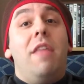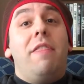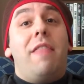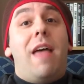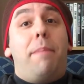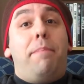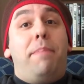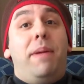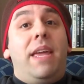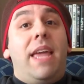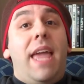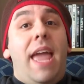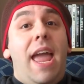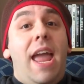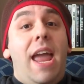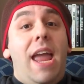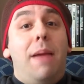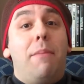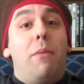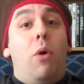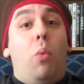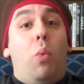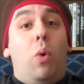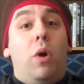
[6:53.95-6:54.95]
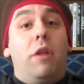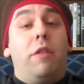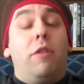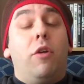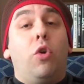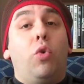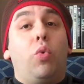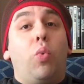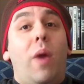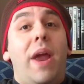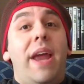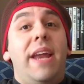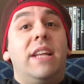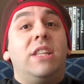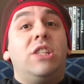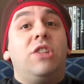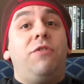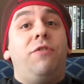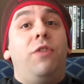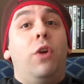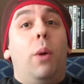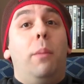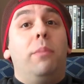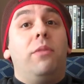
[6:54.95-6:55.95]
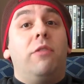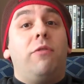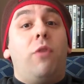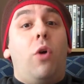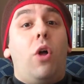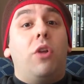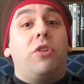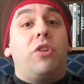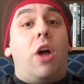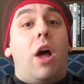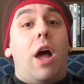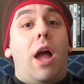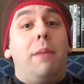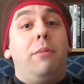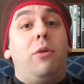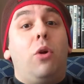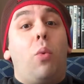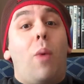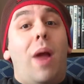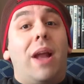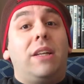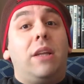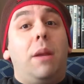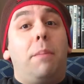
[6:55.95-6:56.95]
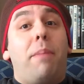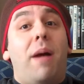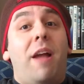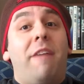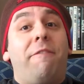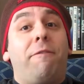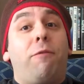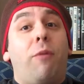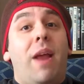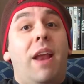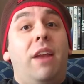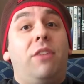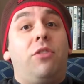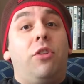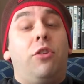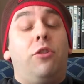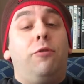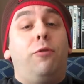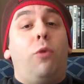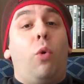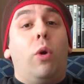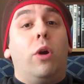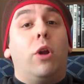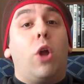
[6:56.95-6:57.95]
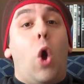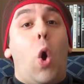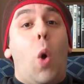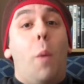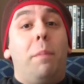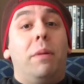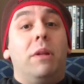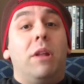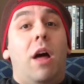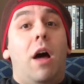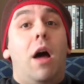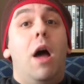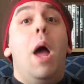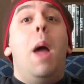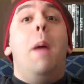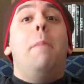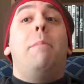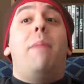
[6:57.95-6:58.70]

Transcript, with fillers: that became one of the greatest films of all time, directed by Francis Ford Coppola.